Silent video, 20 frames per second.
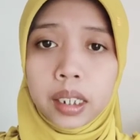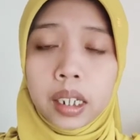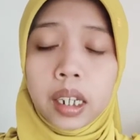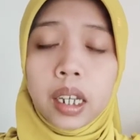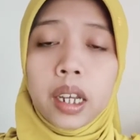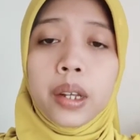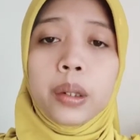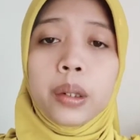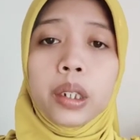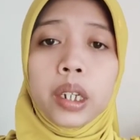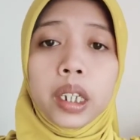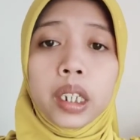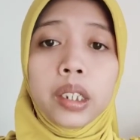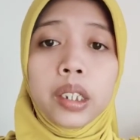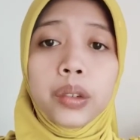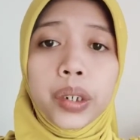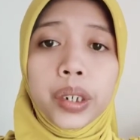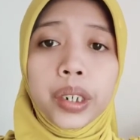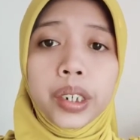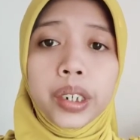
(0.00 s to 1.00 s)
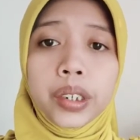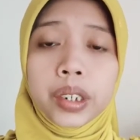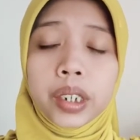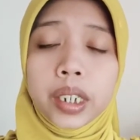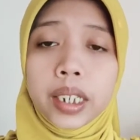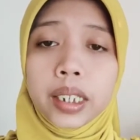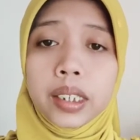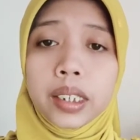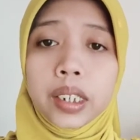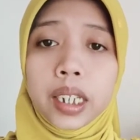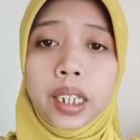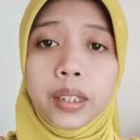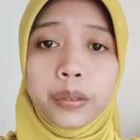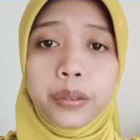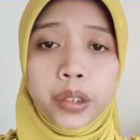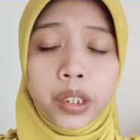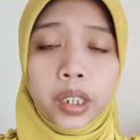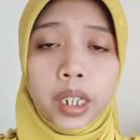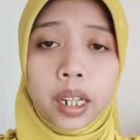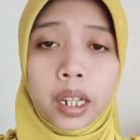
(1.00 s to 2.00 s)
The interest rate
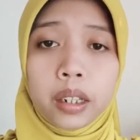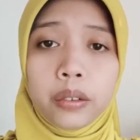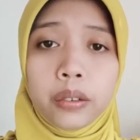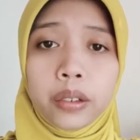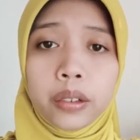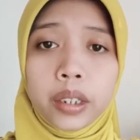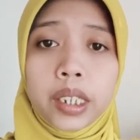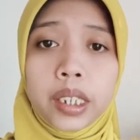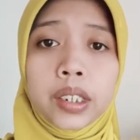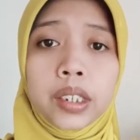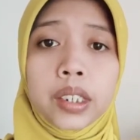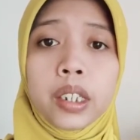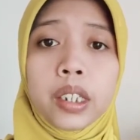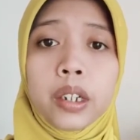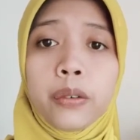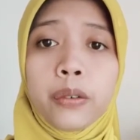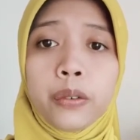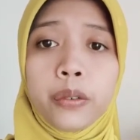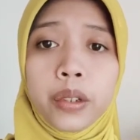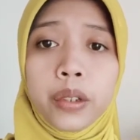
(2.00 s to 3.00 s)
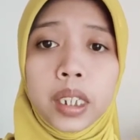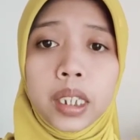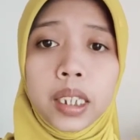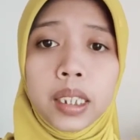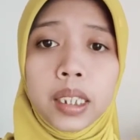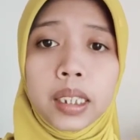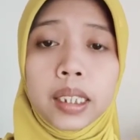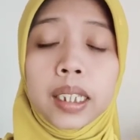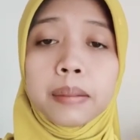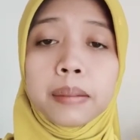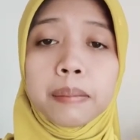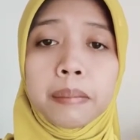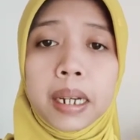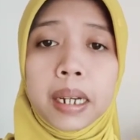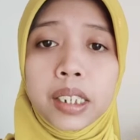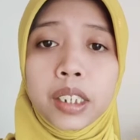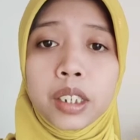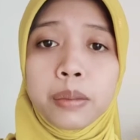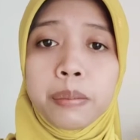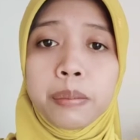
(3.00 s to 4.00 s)
itself is the fee that
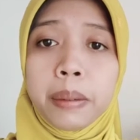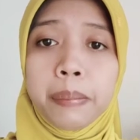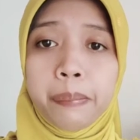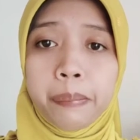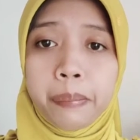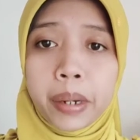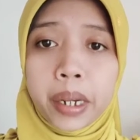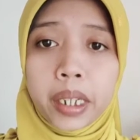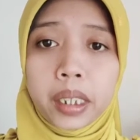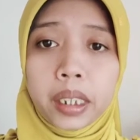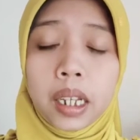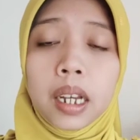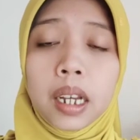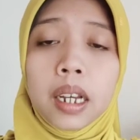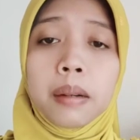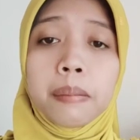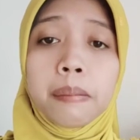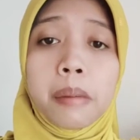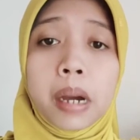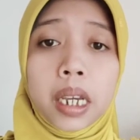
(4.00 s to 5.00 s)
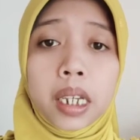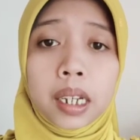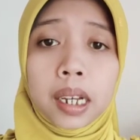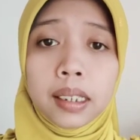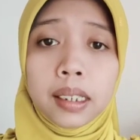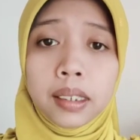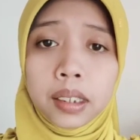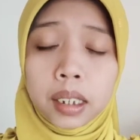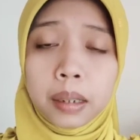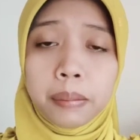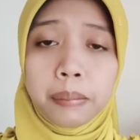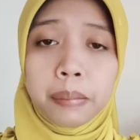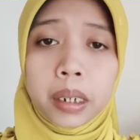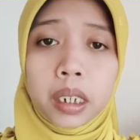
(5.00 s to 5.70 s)
must be paid by customer